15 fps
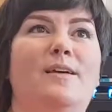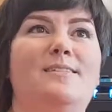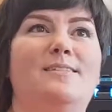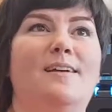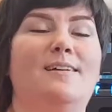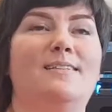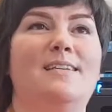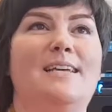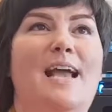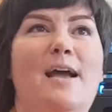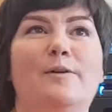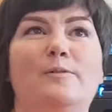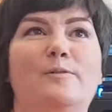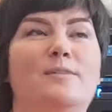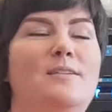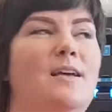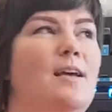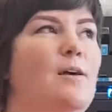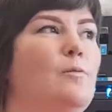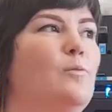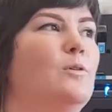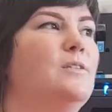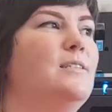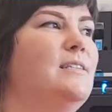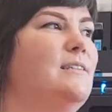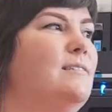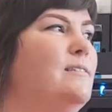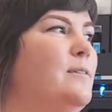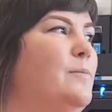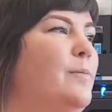are starting out,
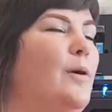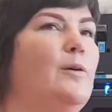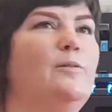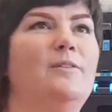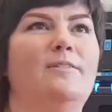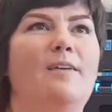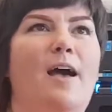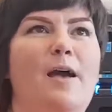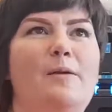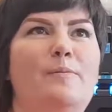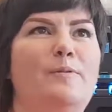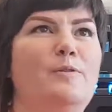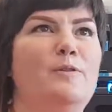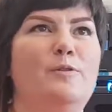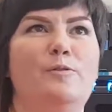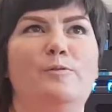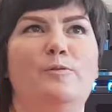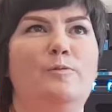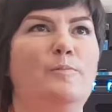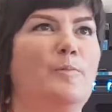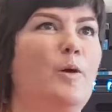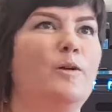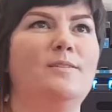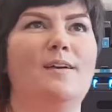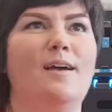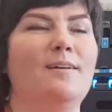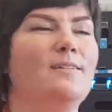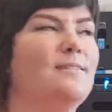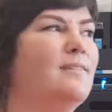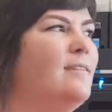wanting to prototype new
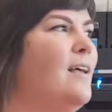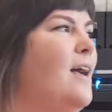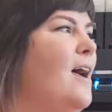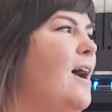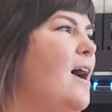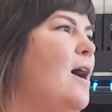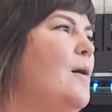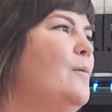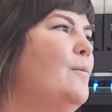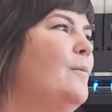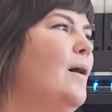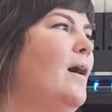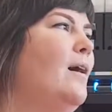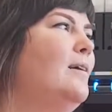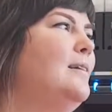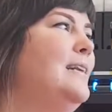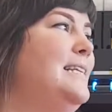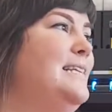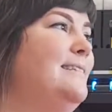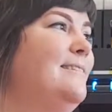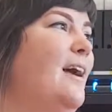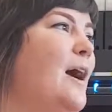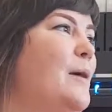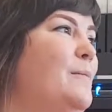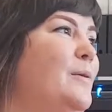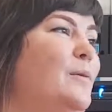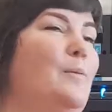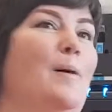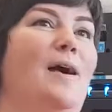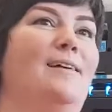products. Our lead time
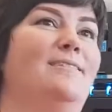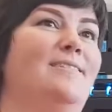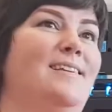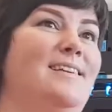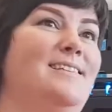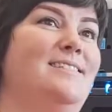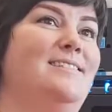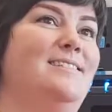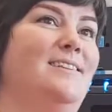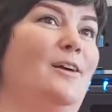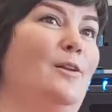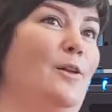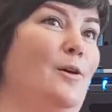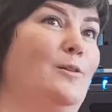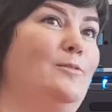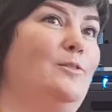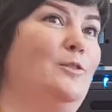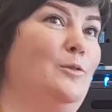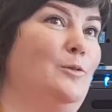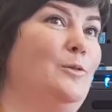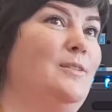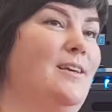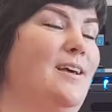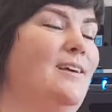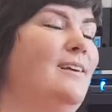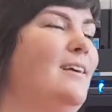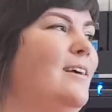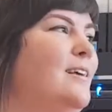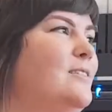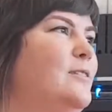as well is a lot shorter,
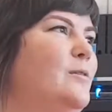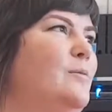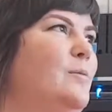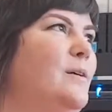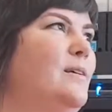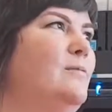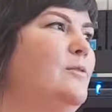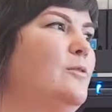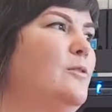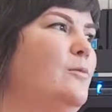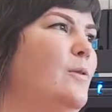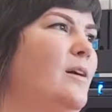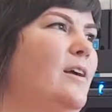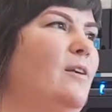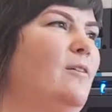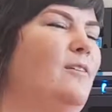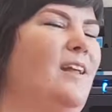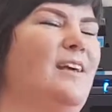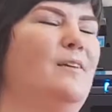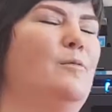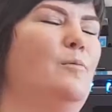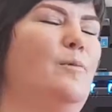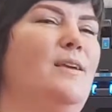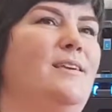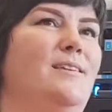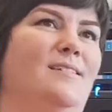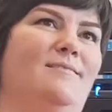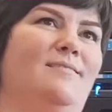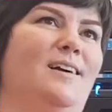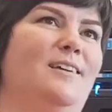so we're sort of working on like a
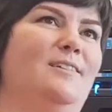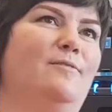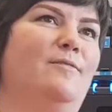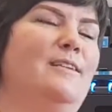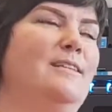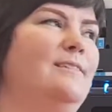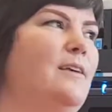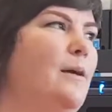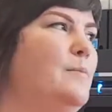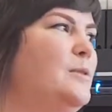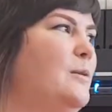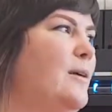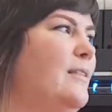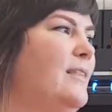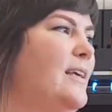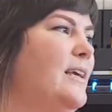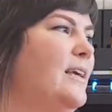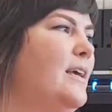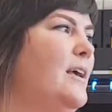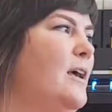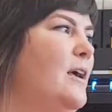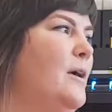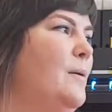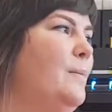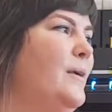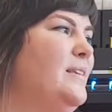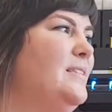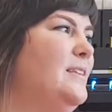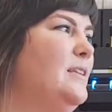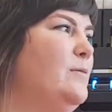week kind of lead time. So I think
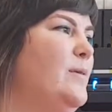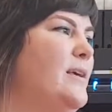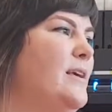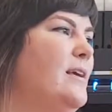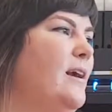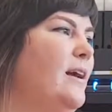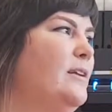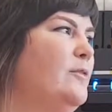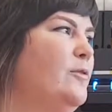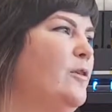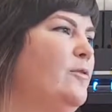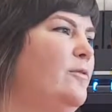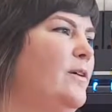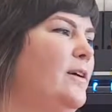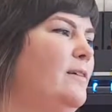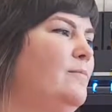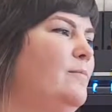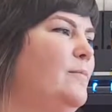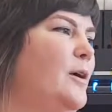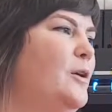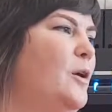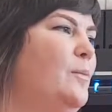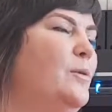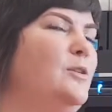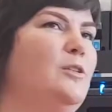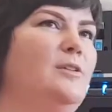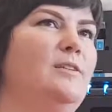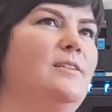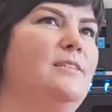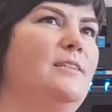basically we can kind of offer an
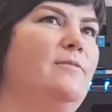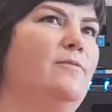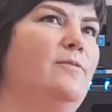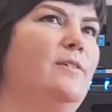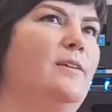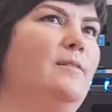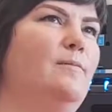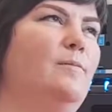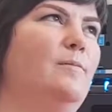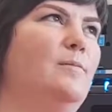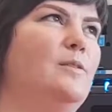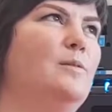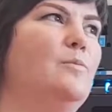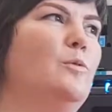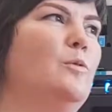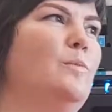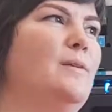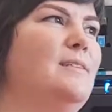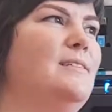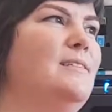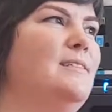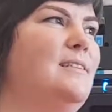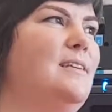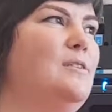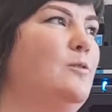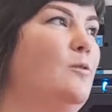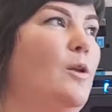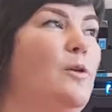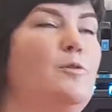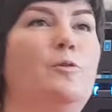opportunity for small businesses
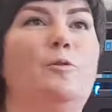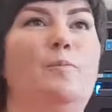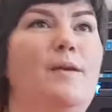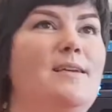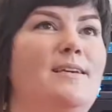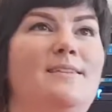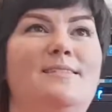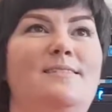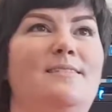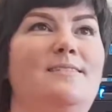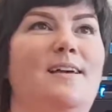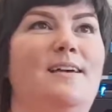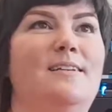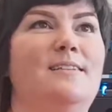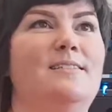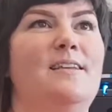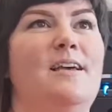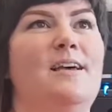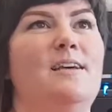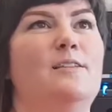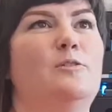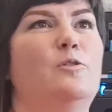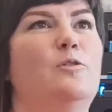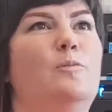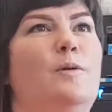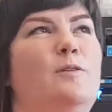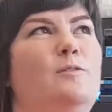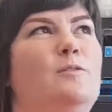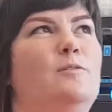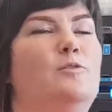or local makers, designers to
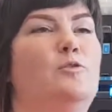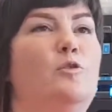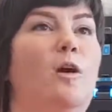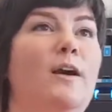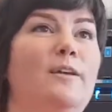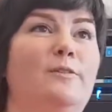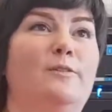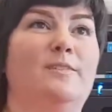almost trial